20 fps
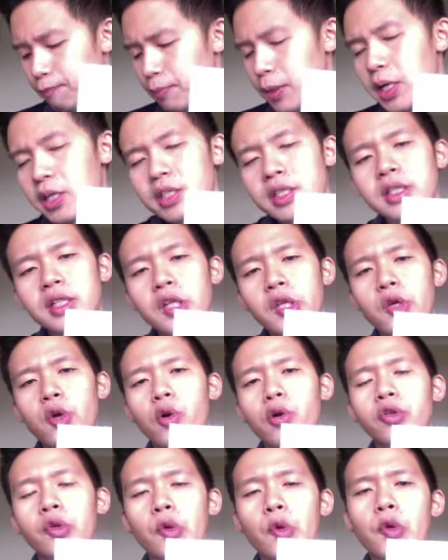personally
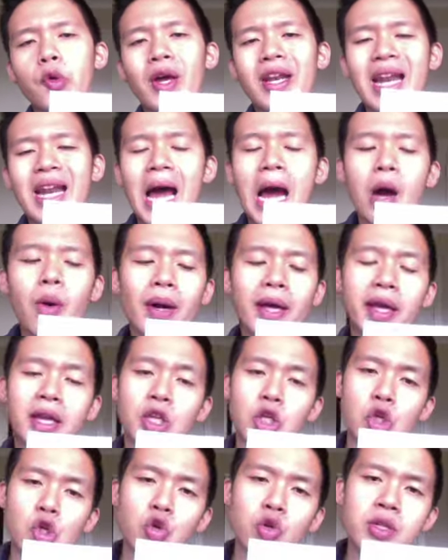gone through and how I
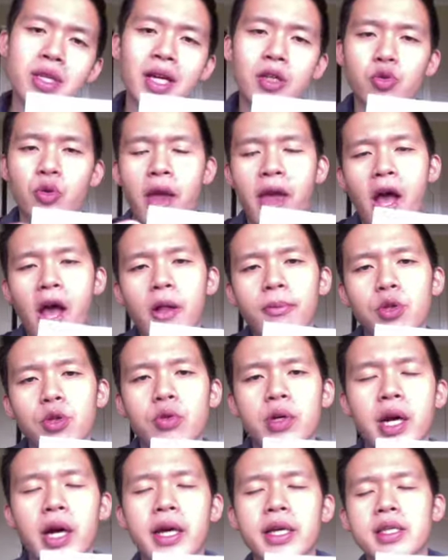can use that to help you
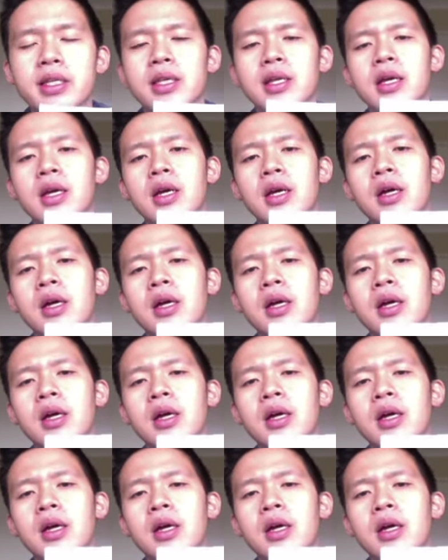guys,